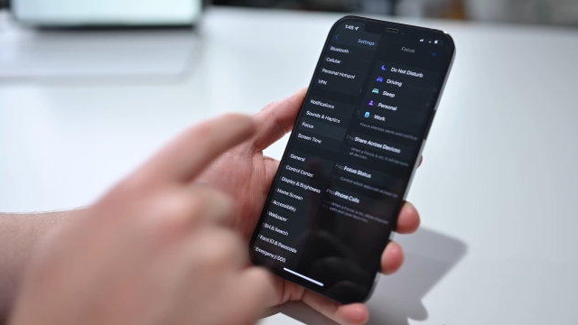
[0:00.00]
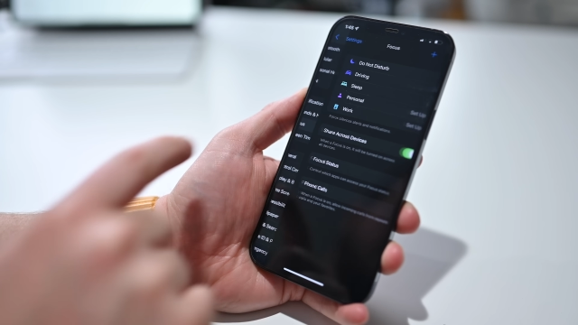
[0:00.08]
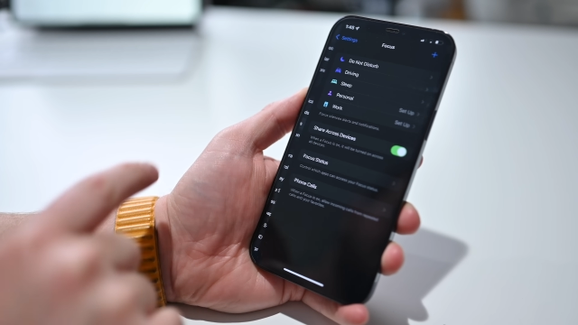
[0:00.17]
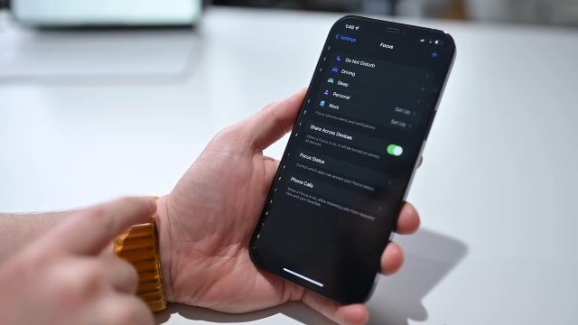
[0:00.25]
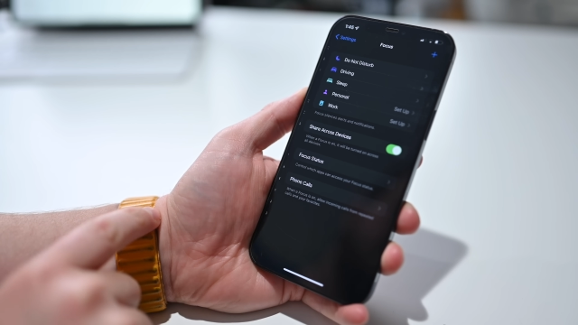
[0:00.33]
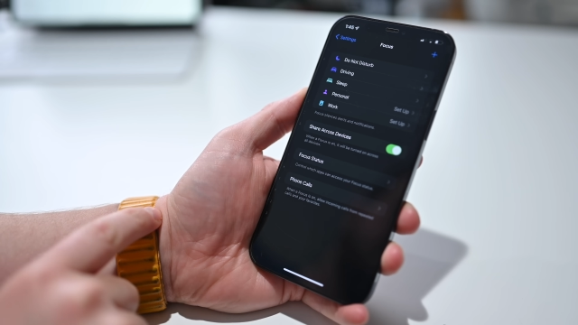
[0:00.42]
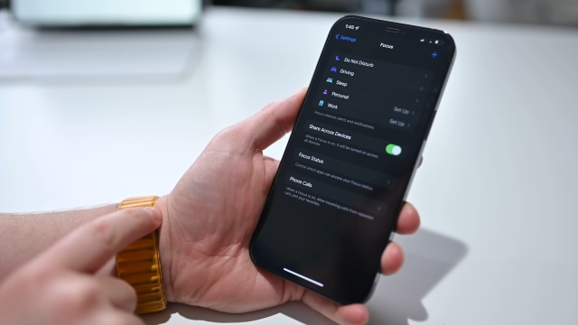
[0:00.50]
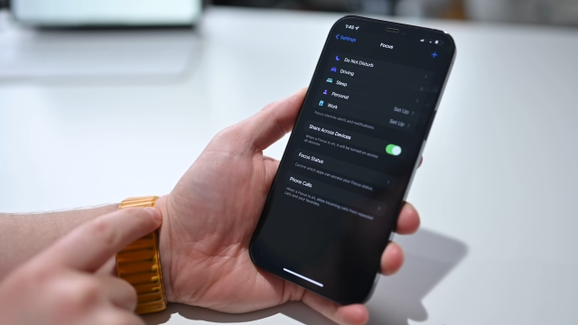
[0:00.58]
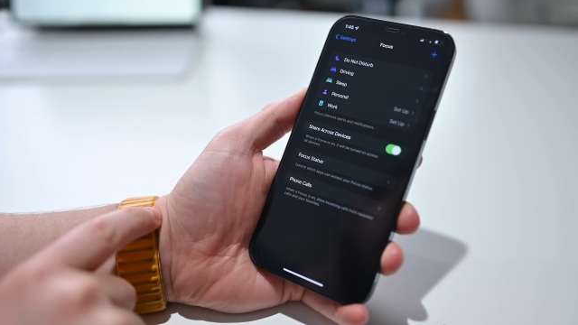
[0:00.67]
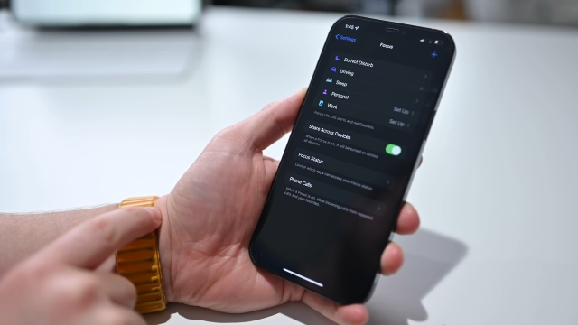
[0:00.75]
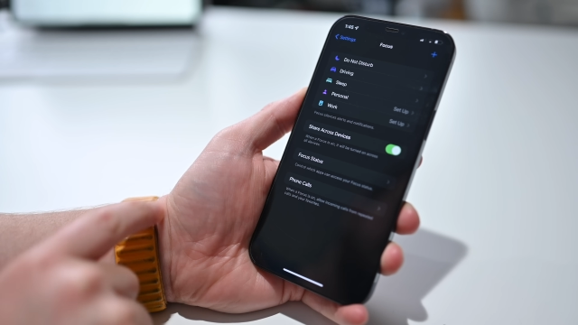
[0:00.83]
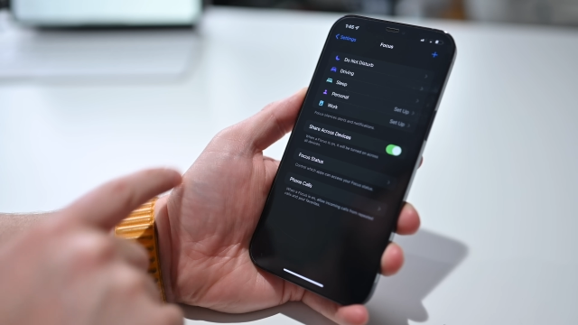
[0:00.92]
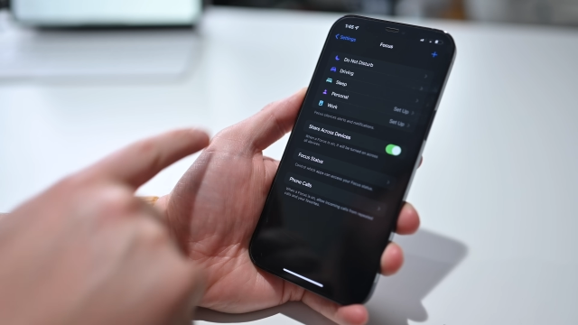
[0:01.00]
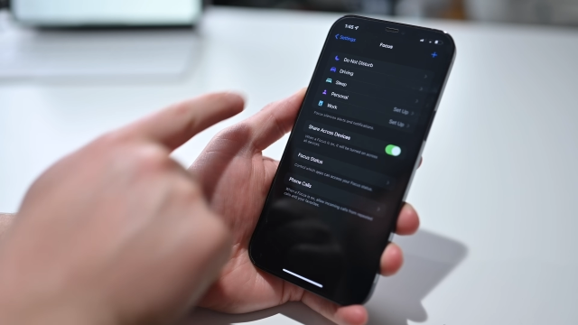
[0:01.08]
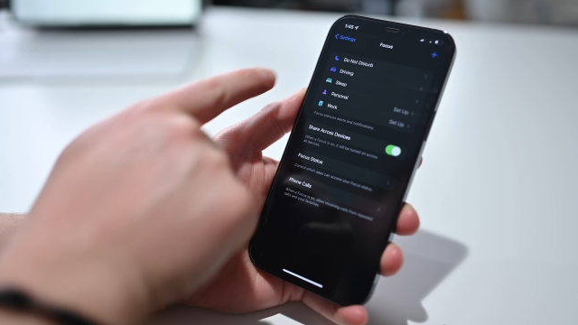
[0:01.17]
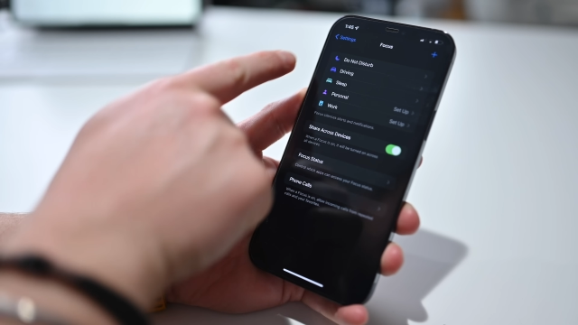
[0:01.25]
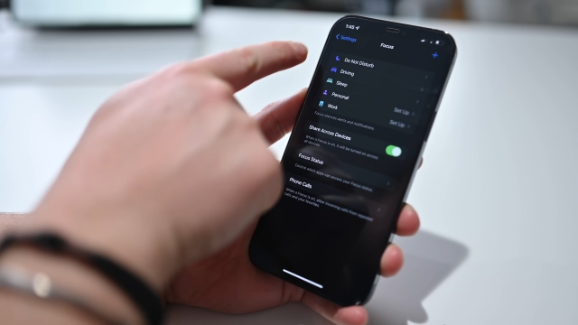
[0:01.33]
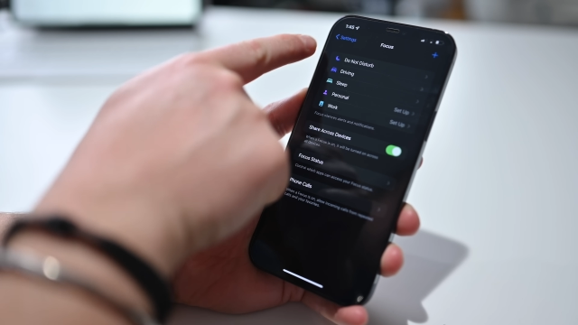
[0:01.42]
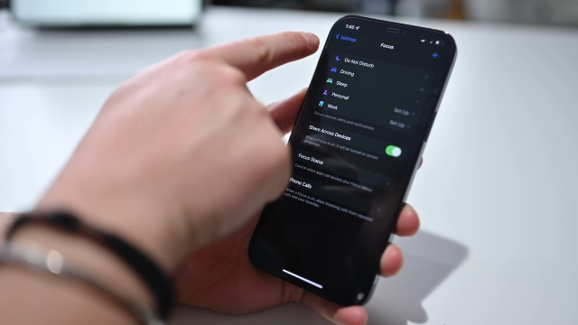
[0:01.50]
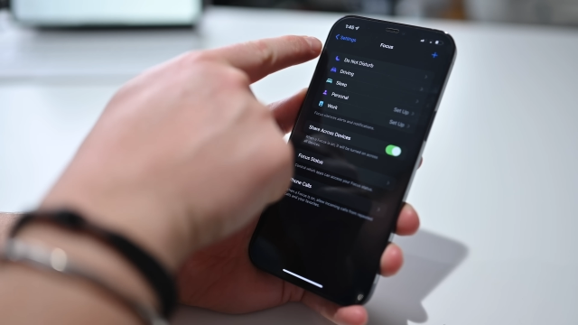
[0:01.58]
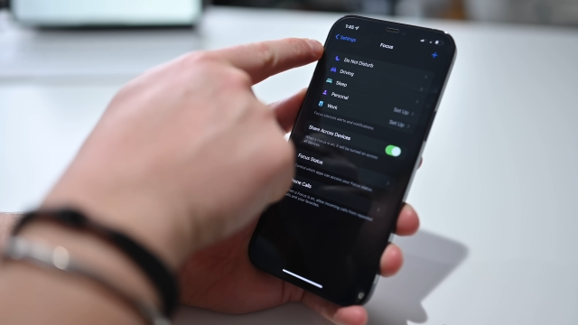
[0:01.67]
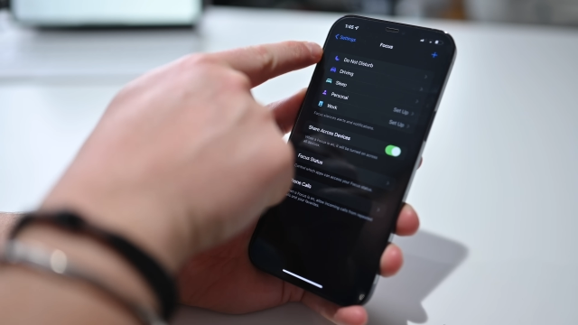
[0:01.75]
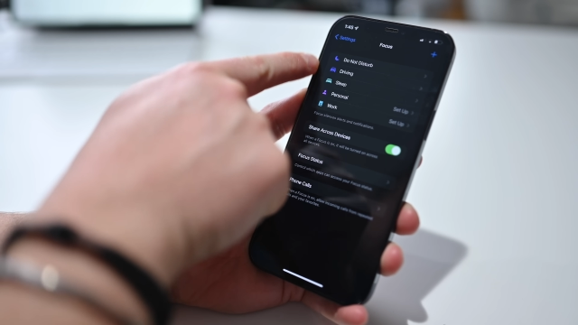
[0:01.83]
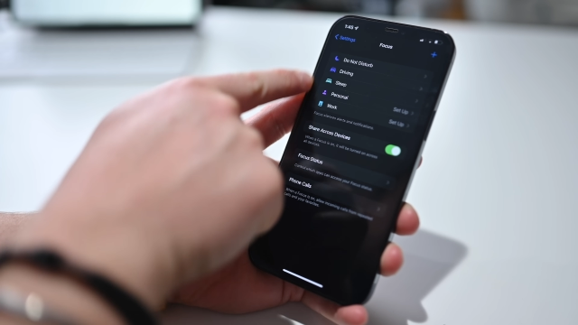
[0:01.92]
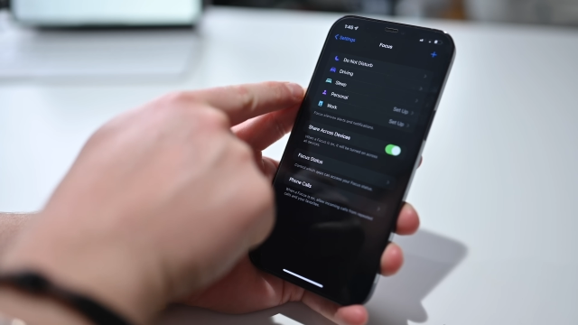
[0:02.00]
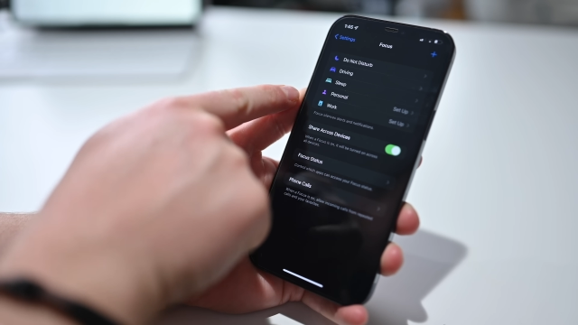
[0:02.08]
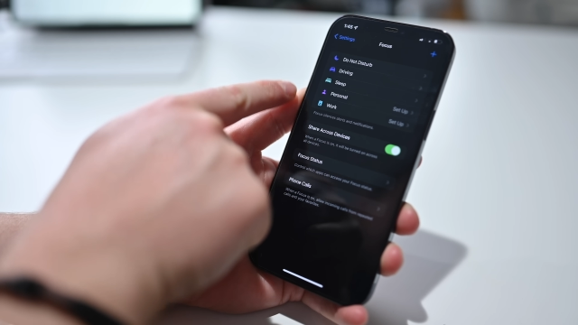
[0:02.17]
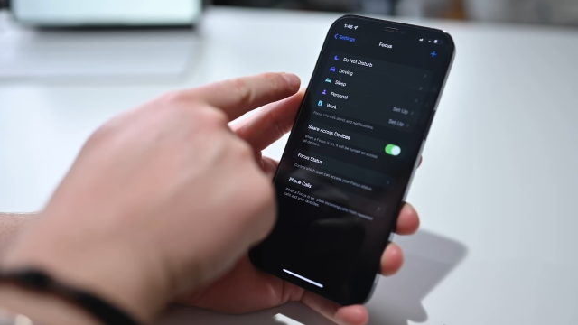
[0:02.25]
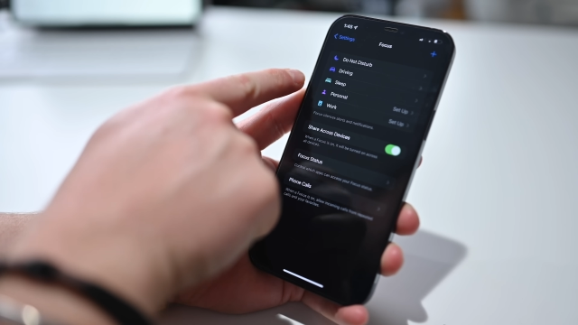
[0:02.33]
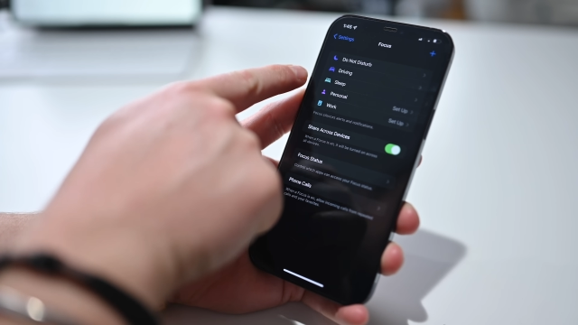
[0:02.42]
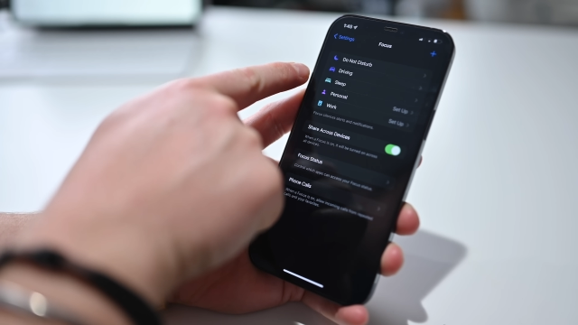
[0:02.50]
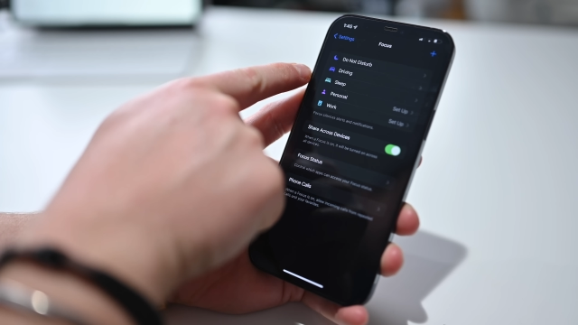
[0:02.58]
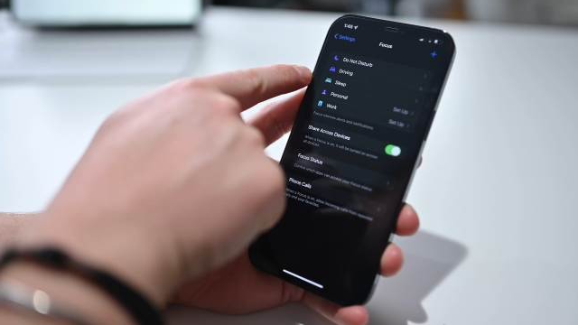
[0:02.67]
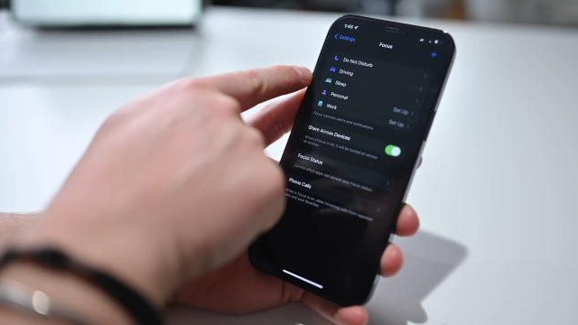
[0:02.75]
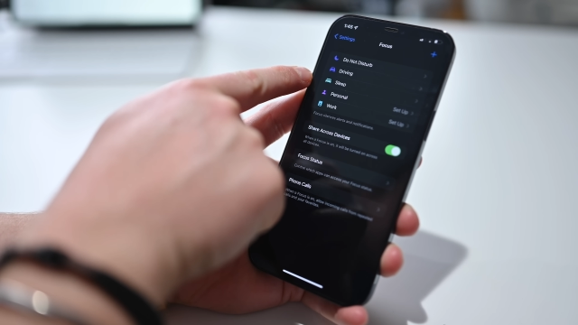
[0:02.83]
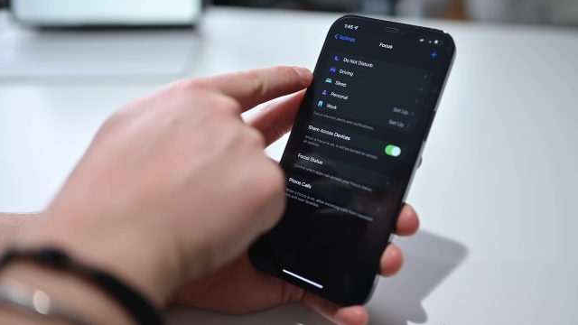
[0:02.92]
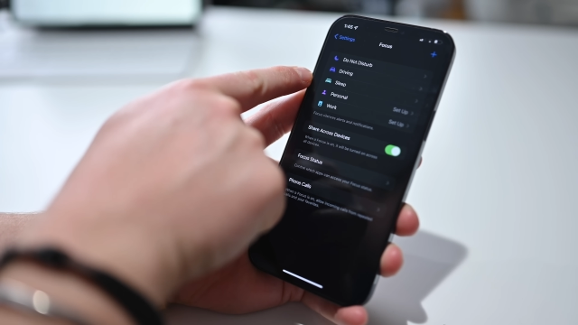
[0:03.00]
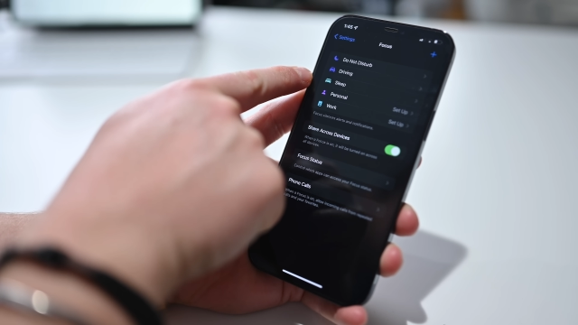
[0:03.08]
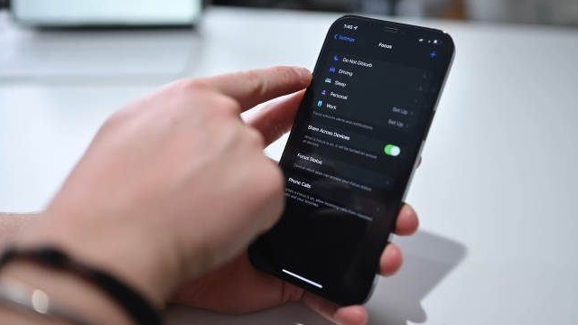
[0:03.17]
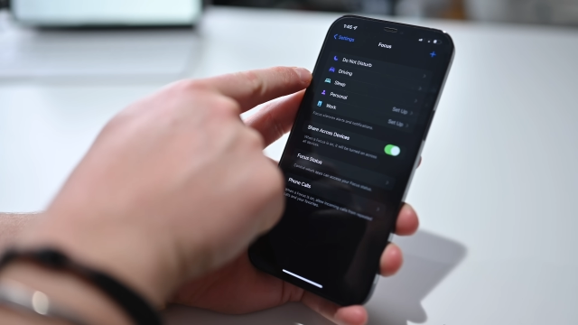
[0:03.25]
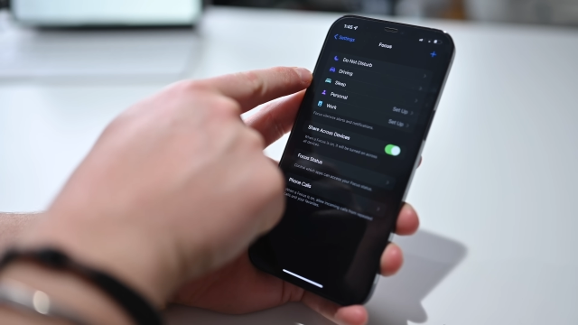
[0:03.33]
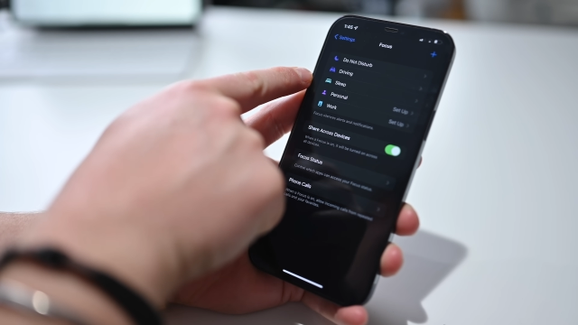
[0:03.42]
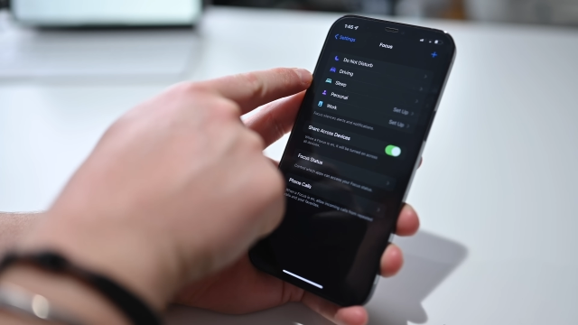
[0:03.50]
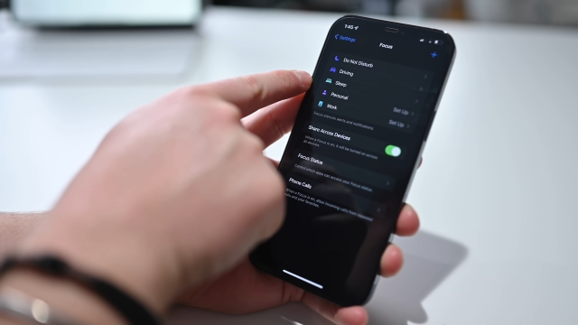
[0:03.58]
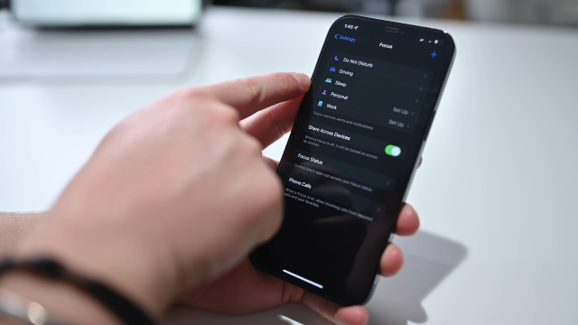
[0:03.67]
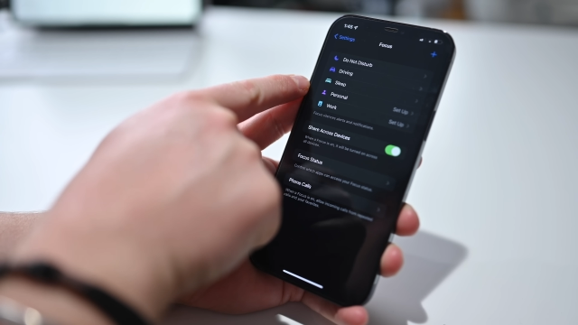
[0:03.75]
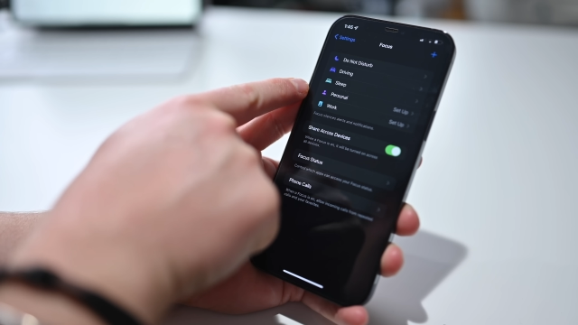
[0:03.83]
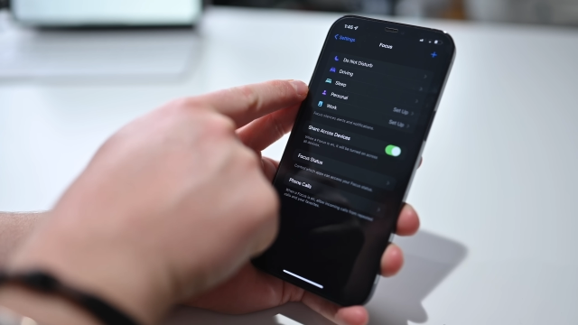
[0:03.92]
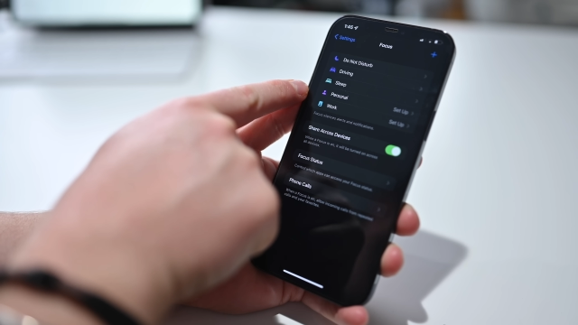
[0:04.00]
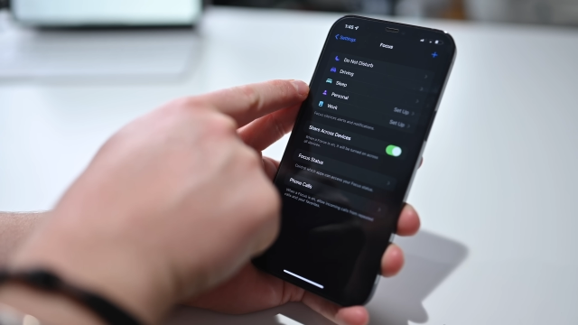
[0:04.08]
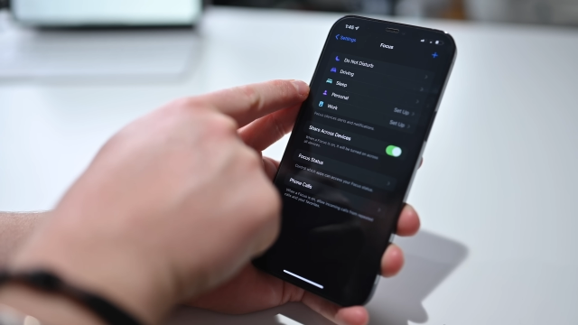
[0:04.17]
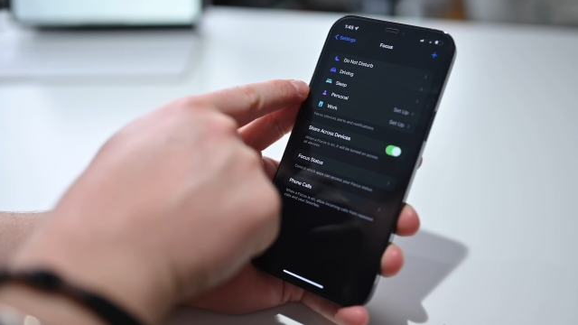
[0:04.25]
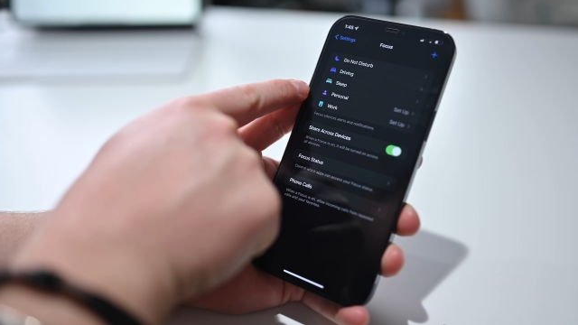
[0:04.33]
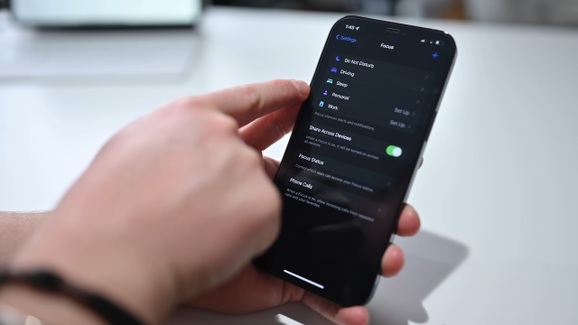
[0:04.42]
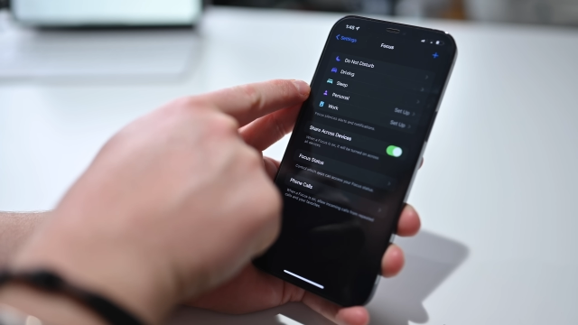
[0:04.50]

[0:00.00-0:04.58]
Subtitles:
Nobody's mouth can be seen.